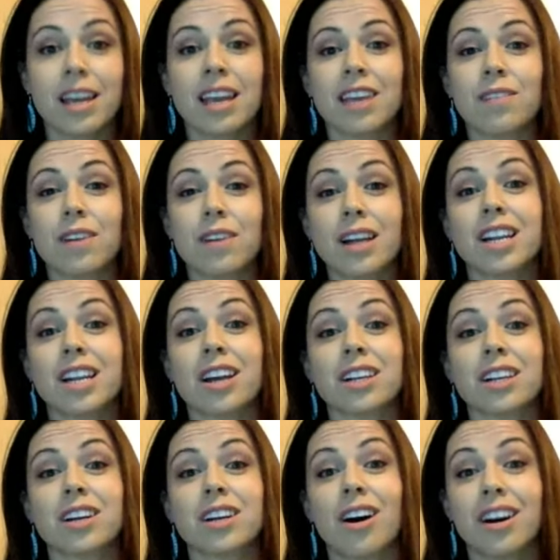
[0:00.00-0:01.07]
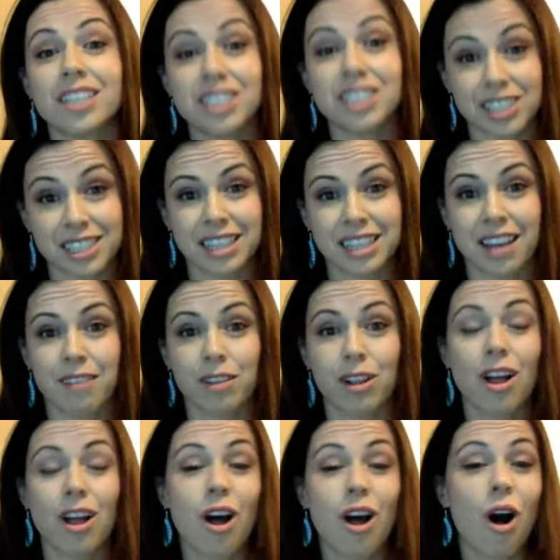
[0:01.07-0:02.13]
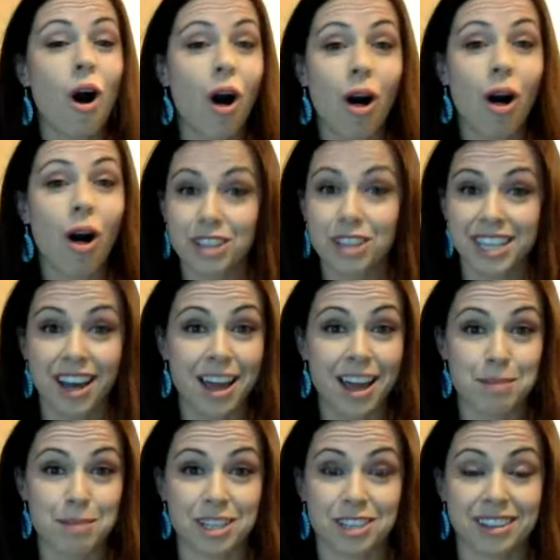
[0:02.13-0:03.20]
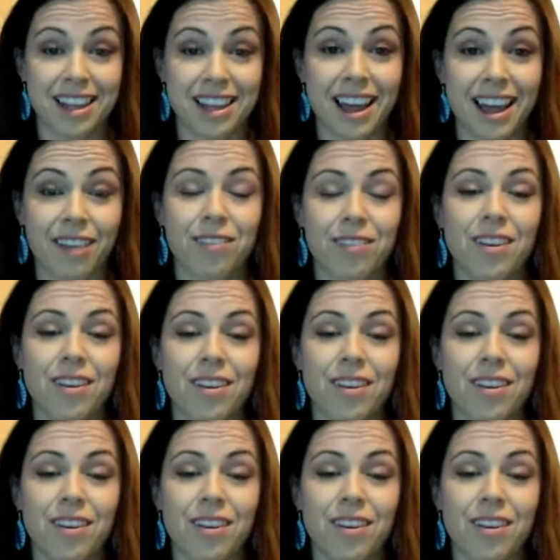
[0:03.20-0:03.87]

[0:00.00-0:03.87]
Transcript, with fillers: even on an unconscious level, all the time in your life.